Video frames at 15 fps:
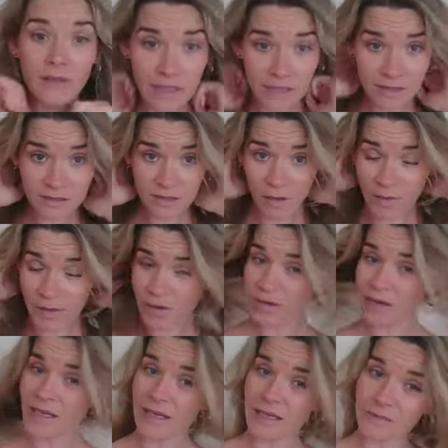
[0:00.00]
things going
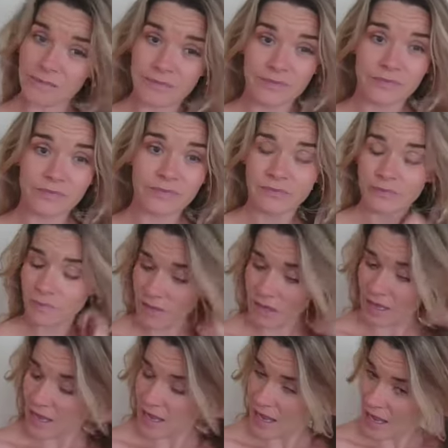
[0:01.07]
on in it.
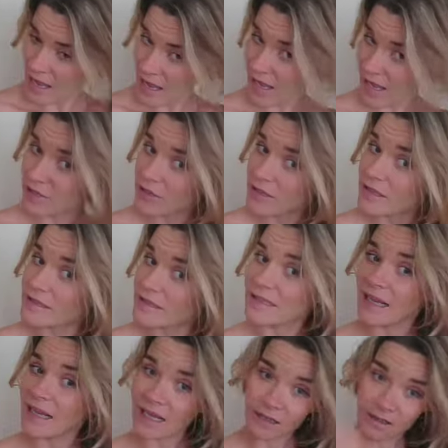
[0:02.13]
And you can
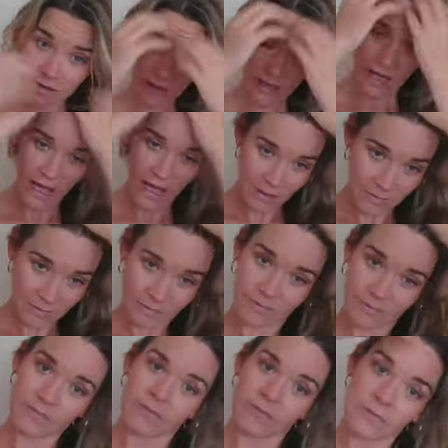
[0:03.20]
see
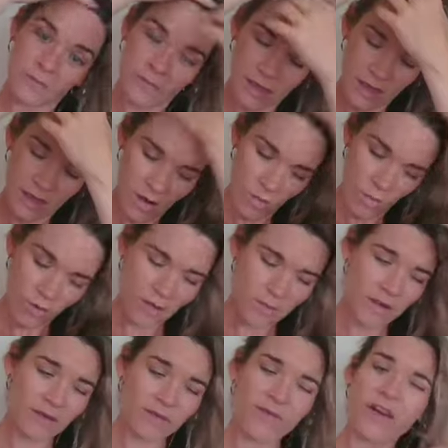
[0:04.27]
what I'm
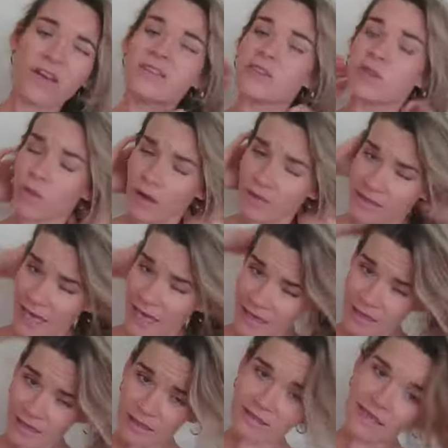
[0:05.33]
going to first do, I've
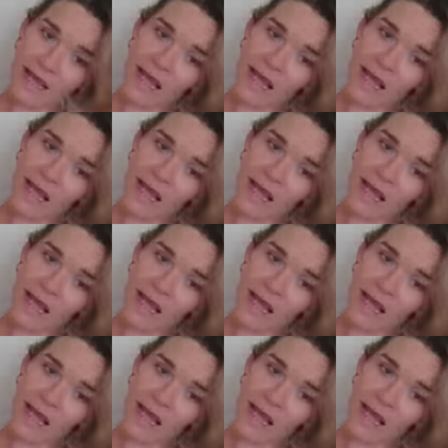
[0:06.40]
taken it